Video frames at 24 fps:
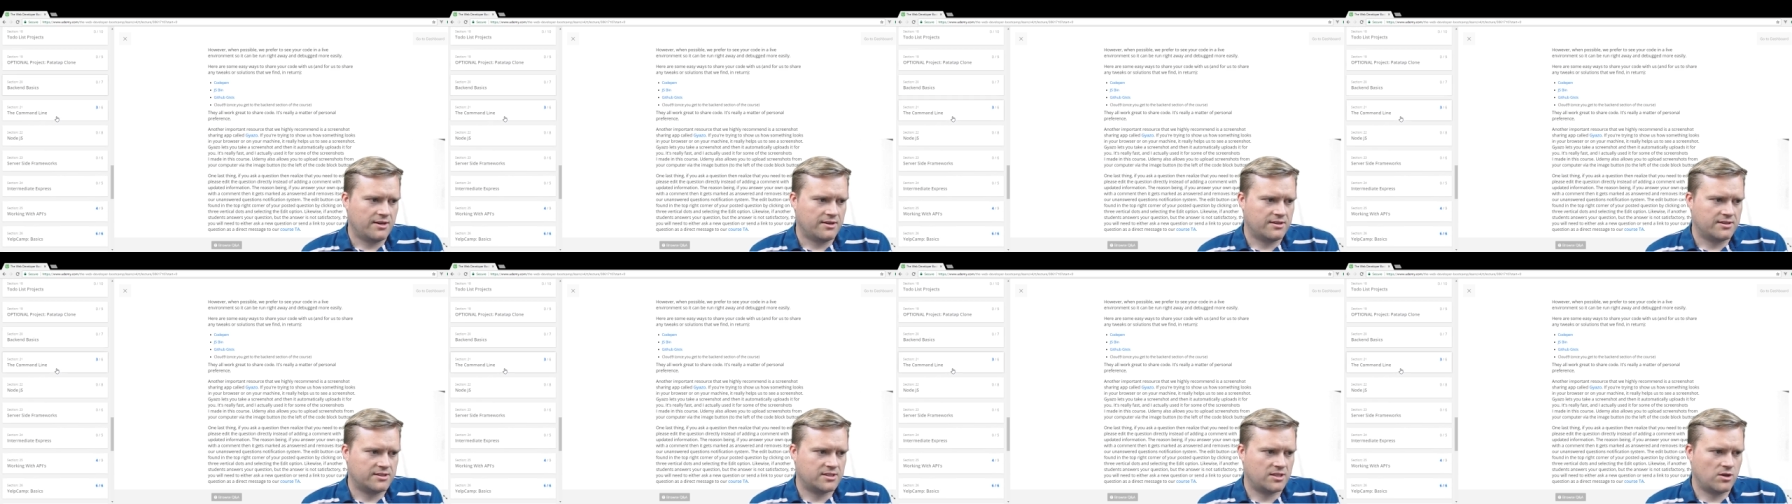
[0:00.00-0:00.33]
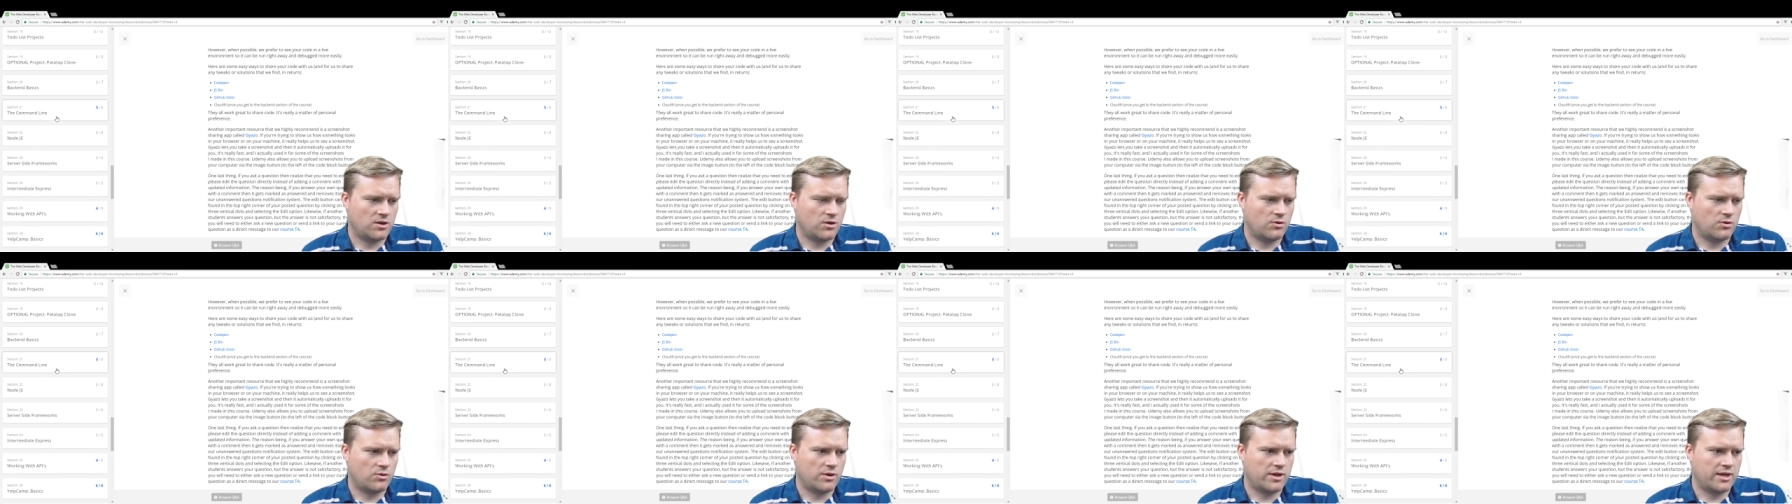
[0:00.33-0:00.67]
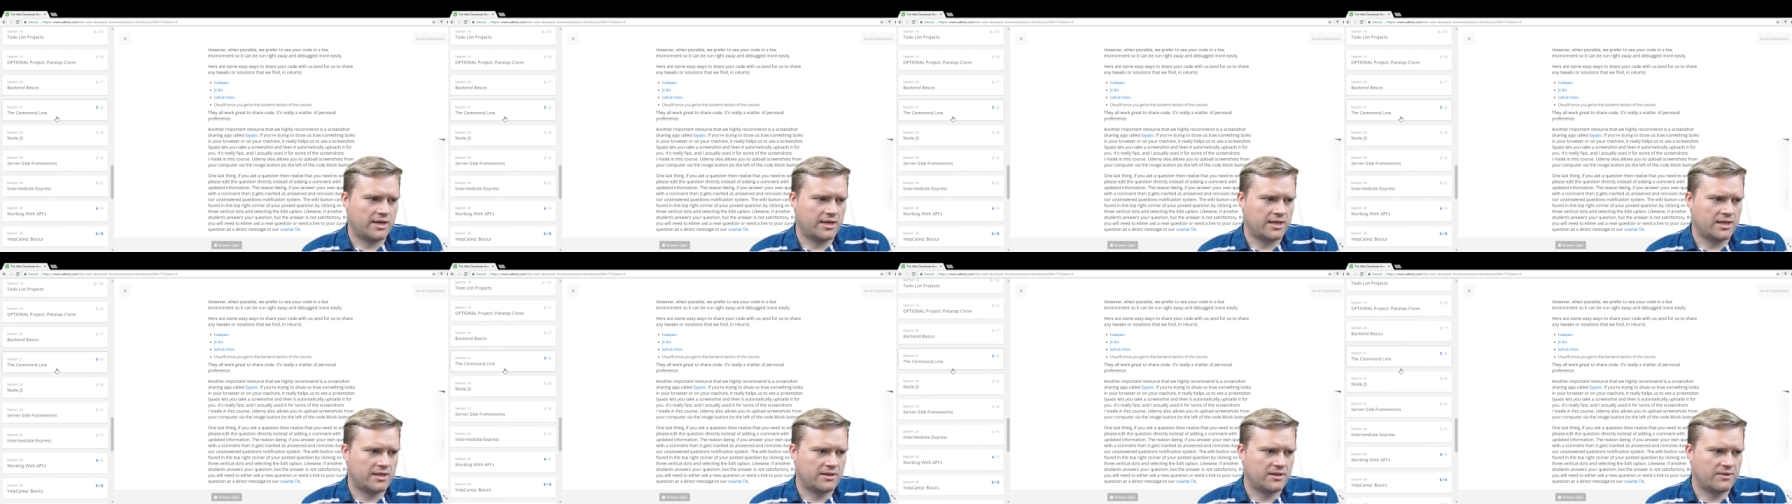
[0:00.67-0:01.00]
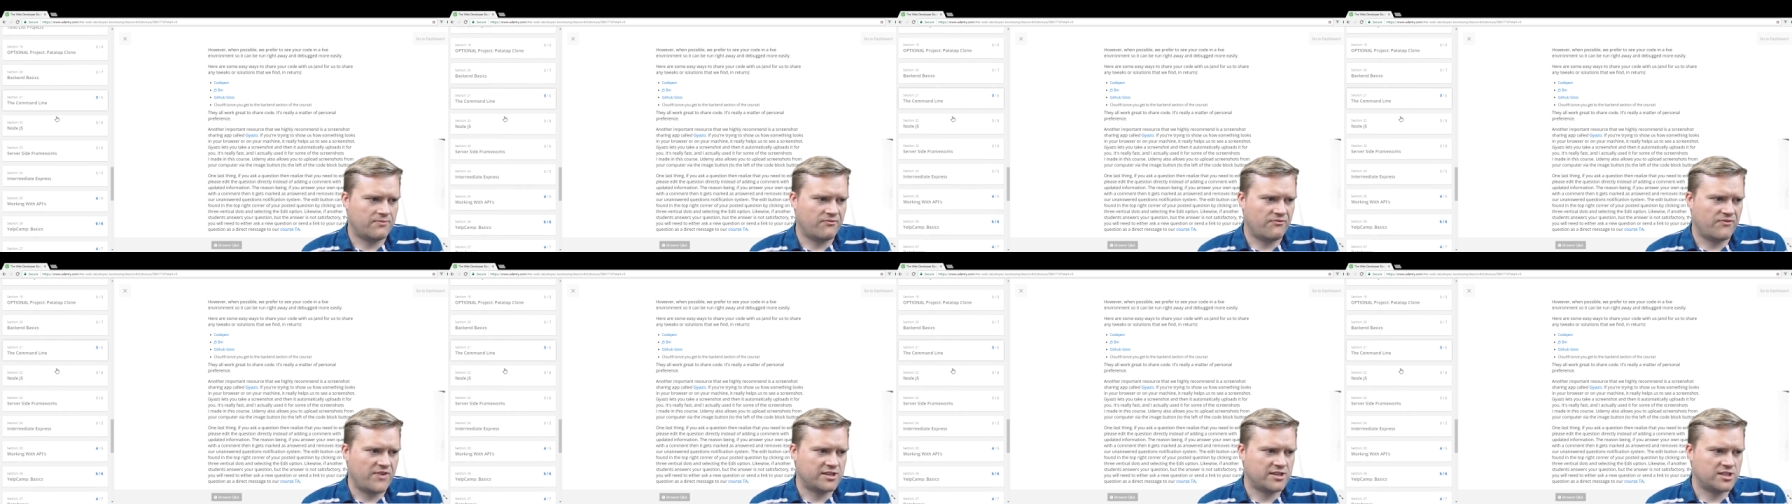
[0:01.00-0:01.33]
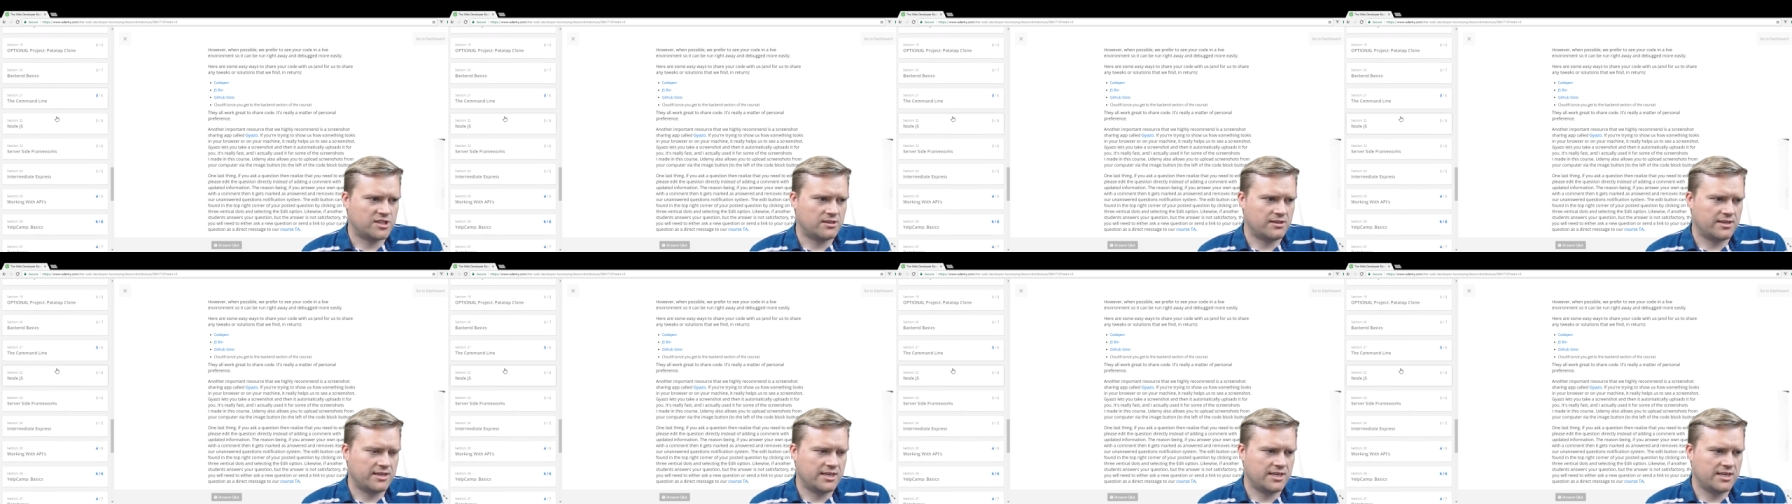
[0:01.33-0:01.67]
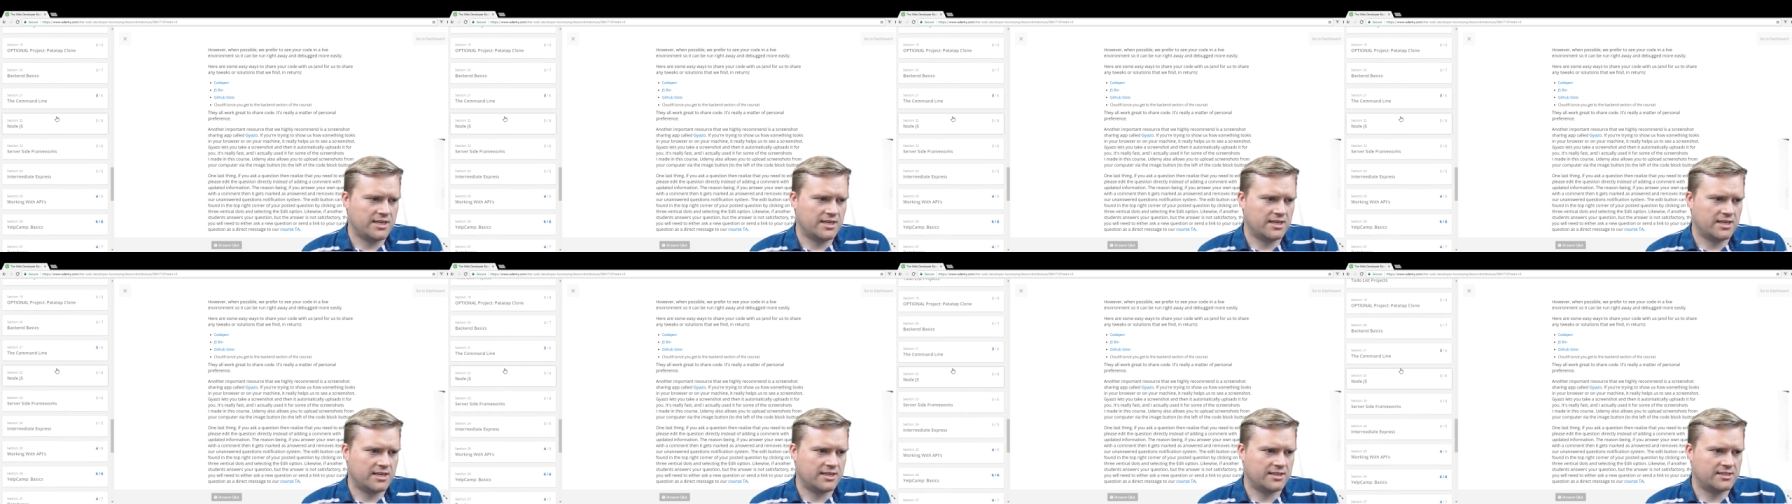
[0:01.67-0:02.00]
So eventually
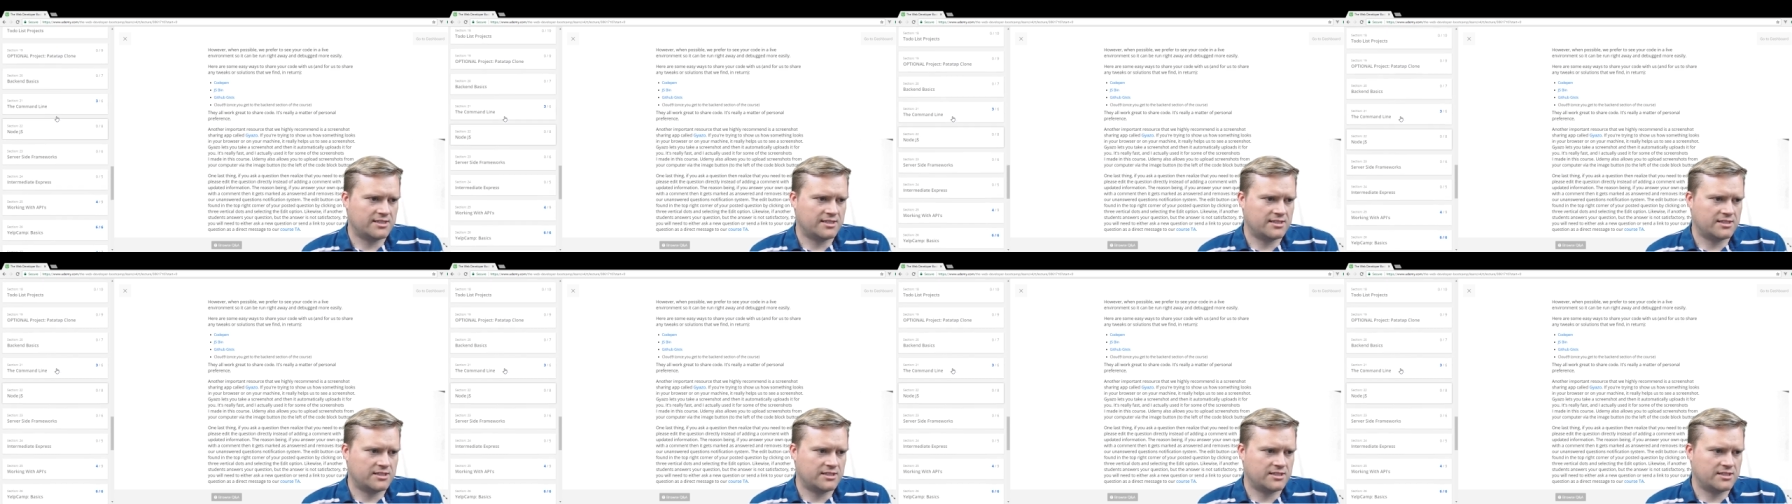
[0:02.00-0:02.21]
he gets